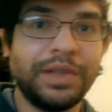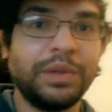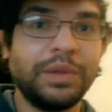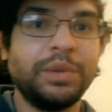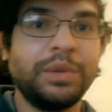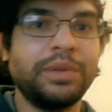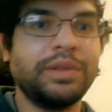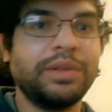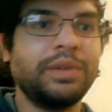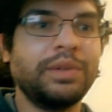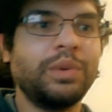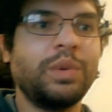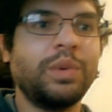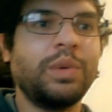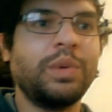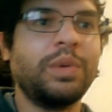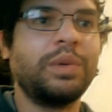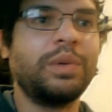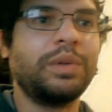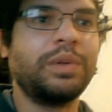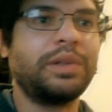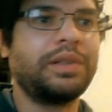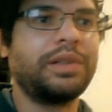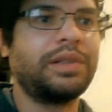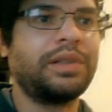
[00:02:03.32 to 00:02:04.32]
the law.
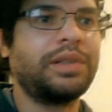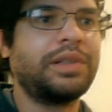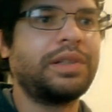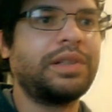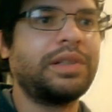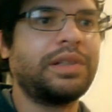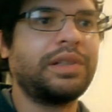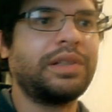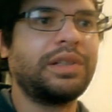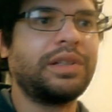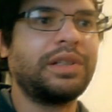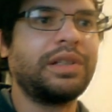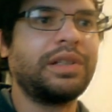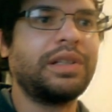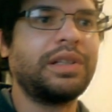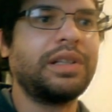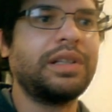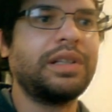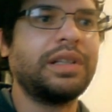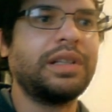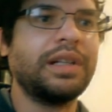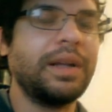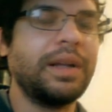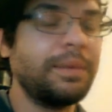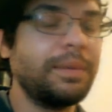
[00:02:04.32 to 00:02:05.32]

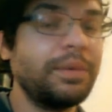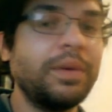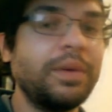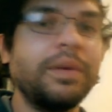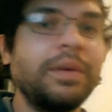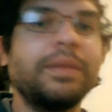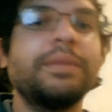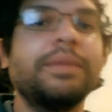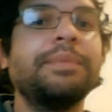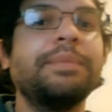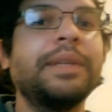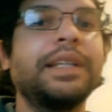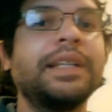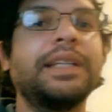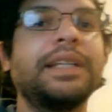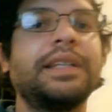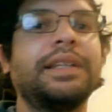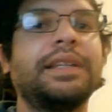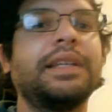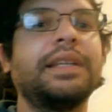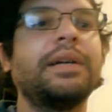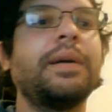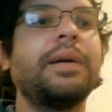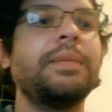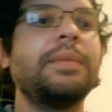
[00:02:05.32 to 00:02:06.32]
I'm not making
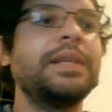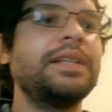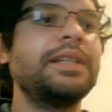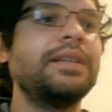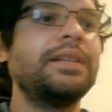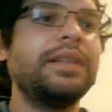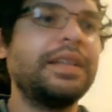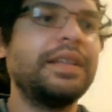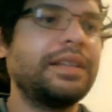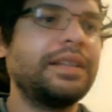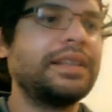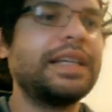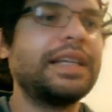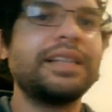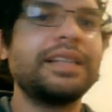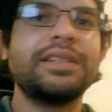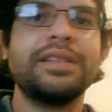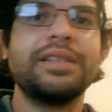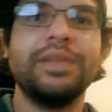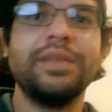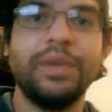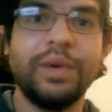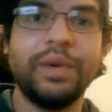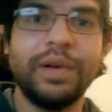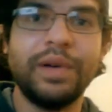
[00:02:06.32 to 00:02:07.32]
that, that's
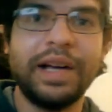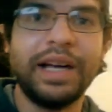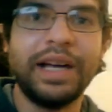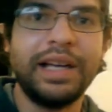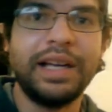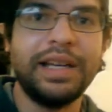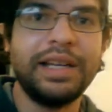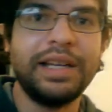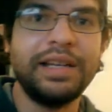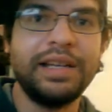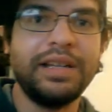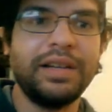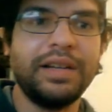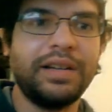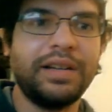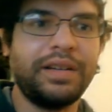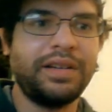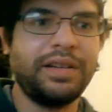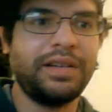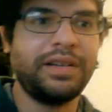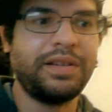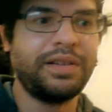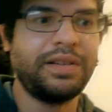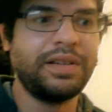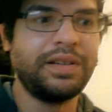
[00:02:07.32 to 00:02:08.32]
not
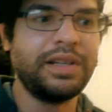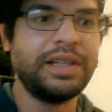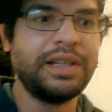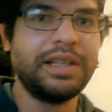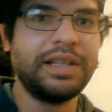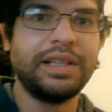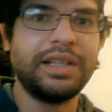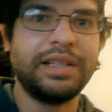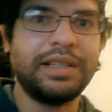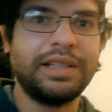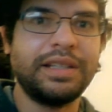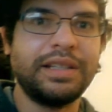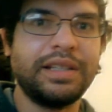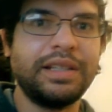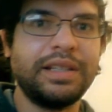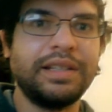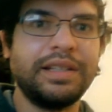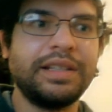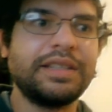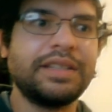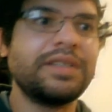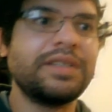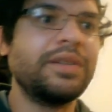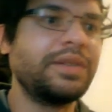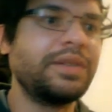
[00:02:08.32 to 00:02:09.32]

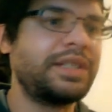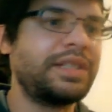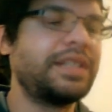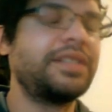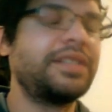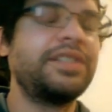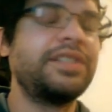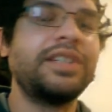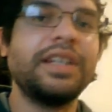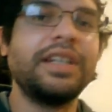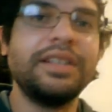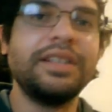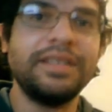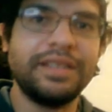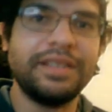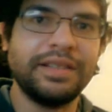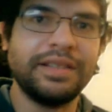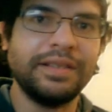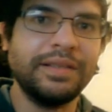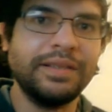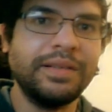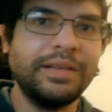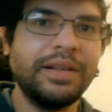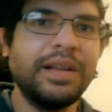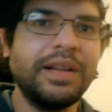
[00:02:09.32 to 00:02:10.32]
that's not
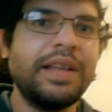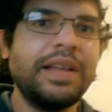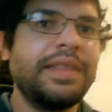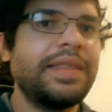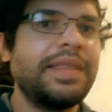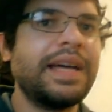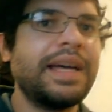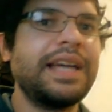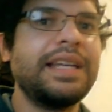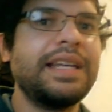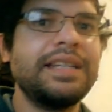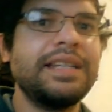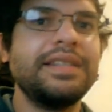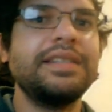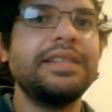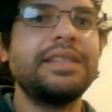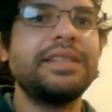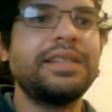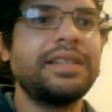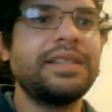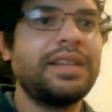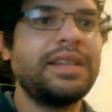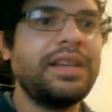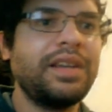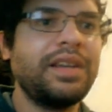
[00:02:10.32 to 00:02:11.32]
tangential. That is
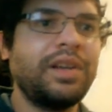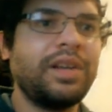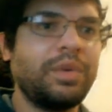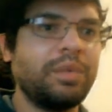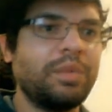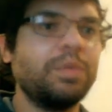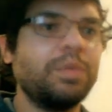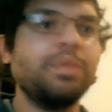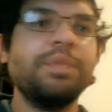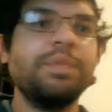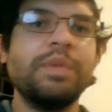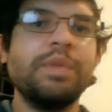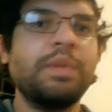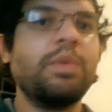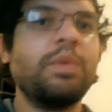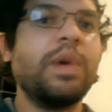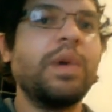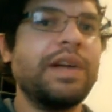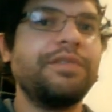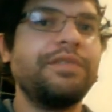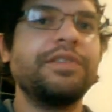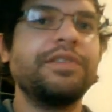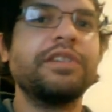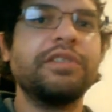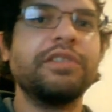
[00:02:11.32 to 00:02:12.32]
what
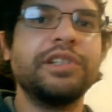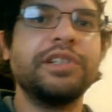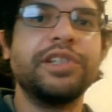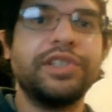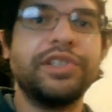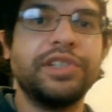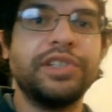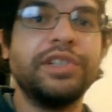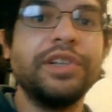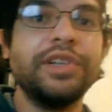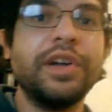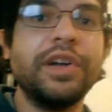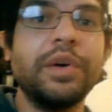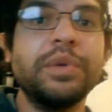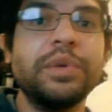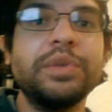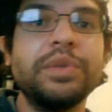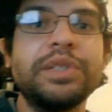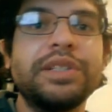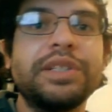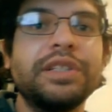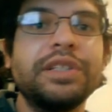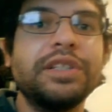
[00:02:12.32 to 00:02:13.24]
every Christian knows, that